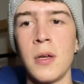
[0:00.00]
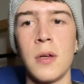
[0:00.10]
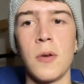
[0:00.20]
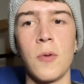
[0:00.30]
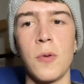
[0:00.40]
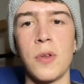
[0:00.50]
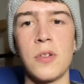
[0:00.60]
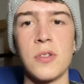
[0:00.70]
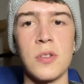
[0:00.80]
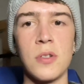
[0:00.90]
or they
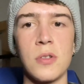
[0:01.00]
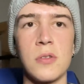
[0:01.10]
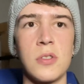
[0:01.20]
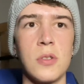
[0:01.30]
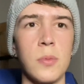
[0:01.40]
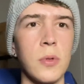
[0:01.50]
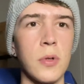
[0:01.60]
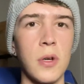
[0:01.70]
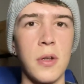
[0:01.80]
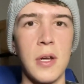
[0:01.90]
just look super
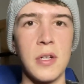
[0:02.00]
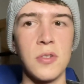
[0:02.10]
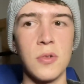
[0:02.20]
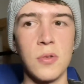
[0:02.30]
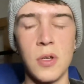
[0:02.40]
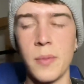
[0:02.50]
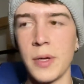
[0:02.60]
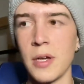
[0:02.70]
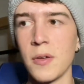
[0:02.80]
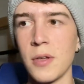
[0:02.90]
unnatural coming
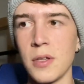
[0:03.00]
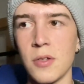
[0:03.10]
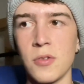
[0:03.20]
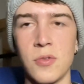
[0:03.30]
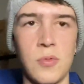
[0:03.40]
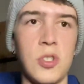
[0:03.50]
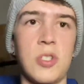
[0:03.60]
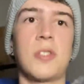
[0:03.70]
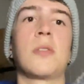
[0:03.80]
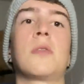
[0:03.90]
out, like they're
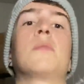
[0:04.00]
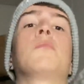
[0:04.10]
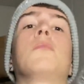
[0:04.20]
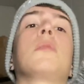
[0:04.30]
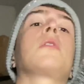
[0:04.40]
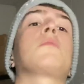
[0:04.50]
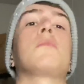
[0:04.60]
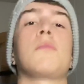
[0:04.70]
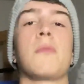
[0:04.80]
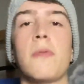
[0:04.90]
just like
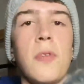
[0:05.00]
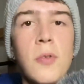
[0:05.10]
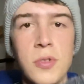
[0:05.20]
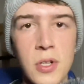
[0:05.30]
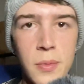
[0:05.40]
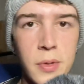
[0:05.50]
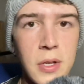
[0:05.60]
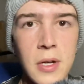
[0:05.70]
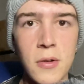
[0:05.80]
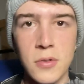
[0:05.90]
frozen up in the
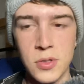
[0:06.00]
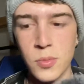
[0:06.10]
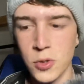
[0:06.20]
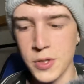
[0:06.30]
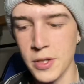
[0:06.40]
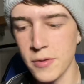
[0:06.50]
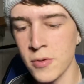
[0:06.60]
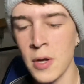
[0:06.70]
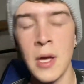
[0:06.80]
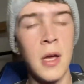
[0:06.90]
air and super stiff,
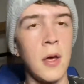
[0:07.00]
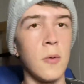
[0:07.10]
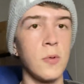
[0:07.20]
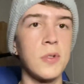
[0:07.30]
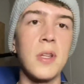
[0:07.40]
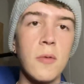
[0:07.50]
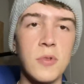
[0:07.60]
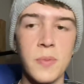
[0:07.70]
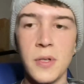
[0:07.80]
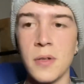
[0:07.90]
which that was
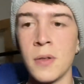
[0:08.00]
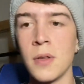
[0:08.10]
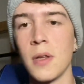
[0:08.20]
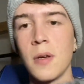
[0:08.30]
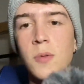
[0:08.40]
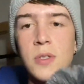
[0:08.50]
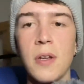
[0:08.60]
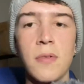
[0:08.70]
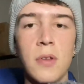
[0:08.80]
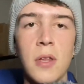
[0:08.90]
me. I was
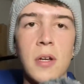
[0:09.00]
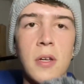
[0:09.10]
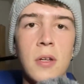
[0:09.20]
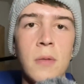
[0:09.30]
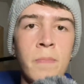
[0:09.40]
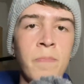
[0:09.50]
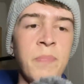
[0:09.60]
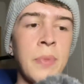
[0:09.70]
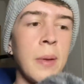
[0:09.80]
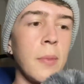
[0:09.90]
definitely not good.
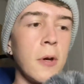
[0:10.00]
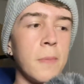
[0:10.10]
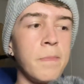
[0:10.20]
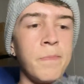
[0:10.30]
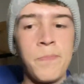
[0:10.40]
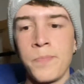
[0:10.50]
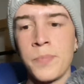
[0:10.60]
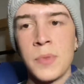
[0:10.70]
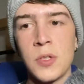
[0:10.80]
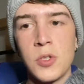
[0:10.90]
But
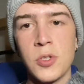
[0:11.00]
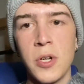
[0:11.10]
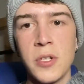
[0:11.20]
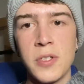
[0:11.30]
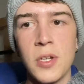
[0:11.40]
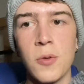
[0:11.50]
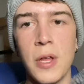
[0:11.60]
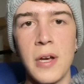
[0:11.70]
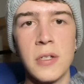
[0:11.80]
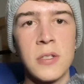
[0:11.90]
just try to stay
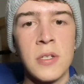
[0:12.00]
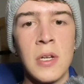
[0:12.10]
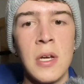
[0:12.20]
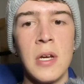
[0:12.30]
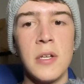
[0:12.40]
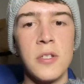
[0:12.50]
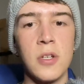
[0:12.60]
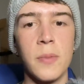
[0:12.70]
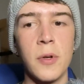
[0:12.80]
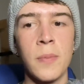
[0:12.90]
relaxed as you
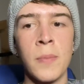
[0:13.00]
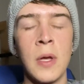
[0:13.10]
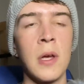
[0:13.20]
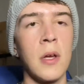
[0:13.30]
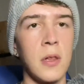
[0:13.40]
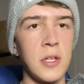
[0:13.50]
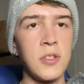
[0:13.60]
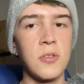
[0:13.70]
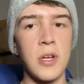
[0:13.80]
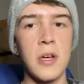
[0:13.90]
come up. Let
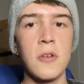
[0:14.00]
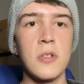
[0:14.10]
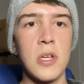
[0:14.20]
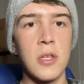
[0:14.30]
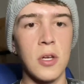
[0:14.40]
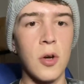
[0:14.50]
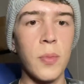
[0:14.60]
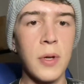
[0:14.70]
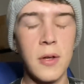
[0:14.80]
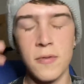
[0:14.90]
your tires hit the
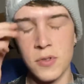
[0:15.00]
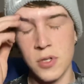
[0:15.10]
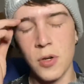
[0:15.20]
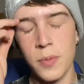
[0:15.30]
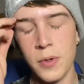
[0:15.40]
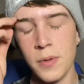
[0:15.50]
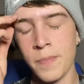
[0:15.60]
coping if there's coping.